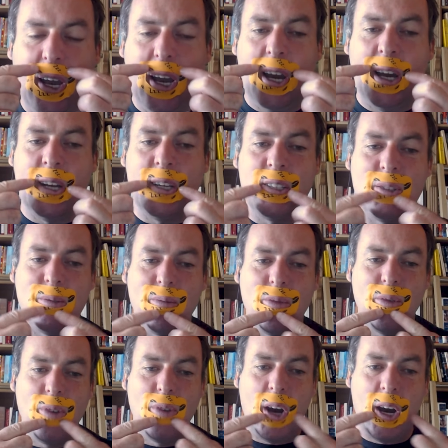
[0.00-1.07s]
And
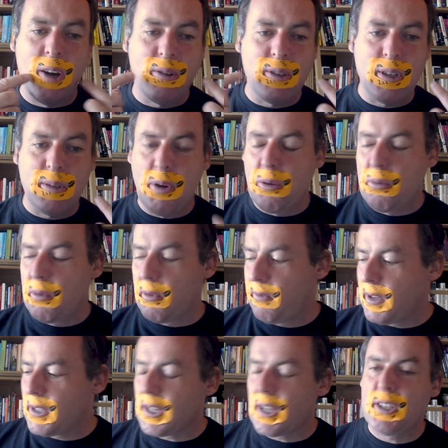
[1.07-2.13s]
I also spoke with
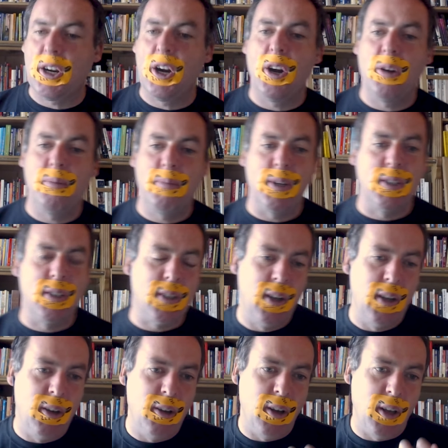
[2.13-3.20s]
physical therapists
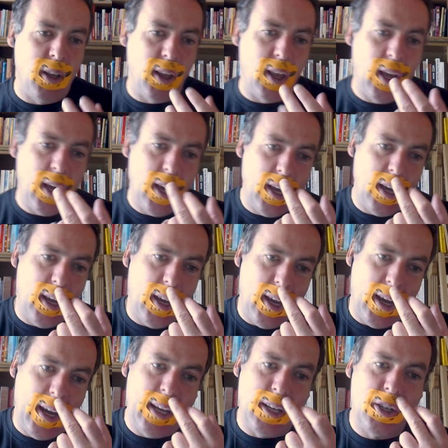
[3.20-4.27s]

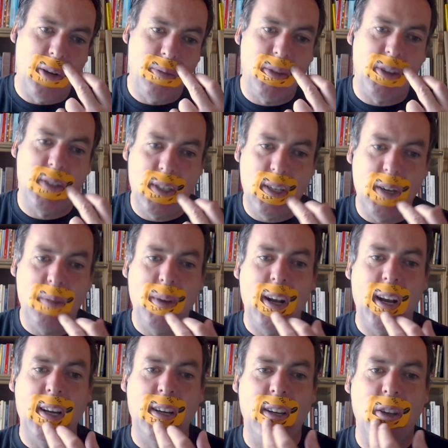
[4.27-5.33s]
in terms of
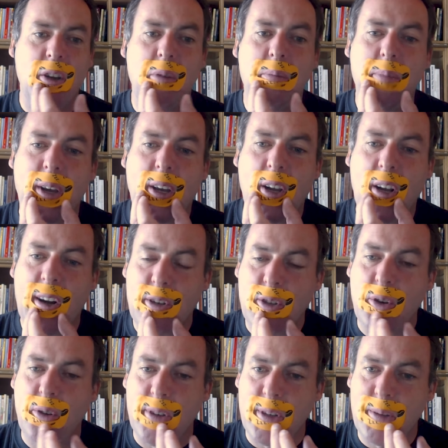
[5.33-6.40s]
stimulating the orbicularis
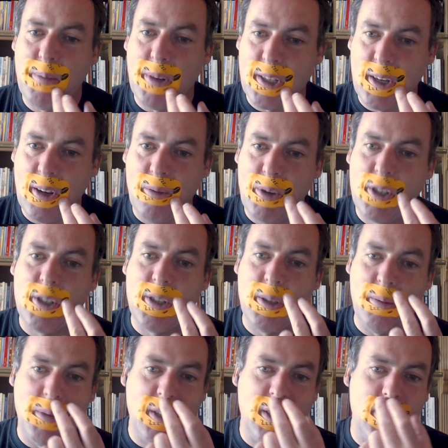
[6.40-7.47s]
oris muscle, which is the
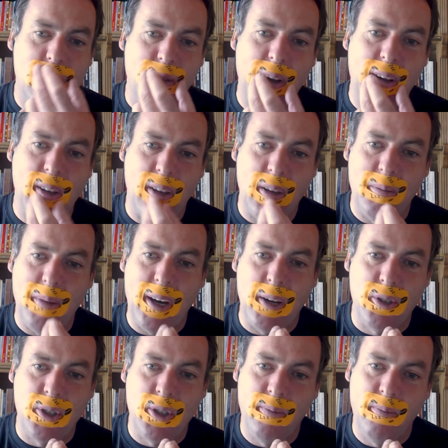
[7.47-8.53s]
muscle surrounding the
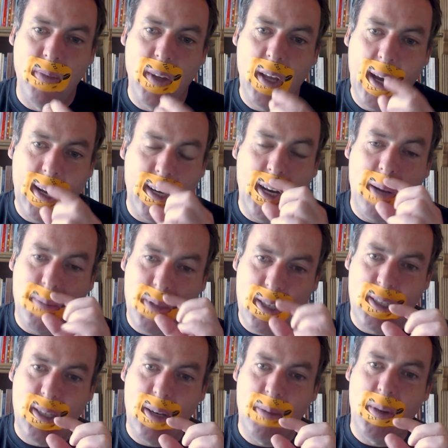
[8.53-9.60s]
mouth, and it helps to
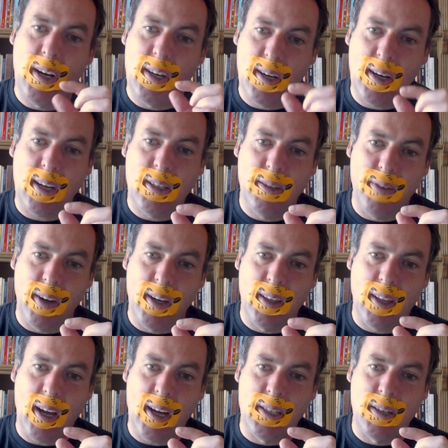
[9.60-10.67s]
stimulate and activate
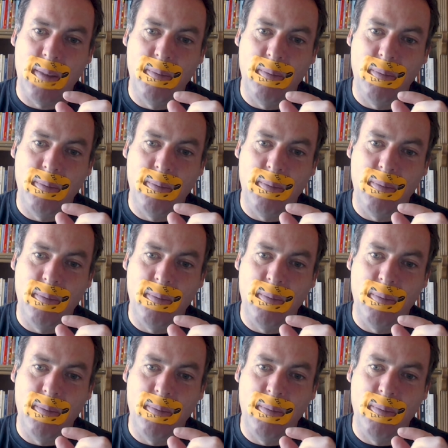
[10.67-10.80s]
that.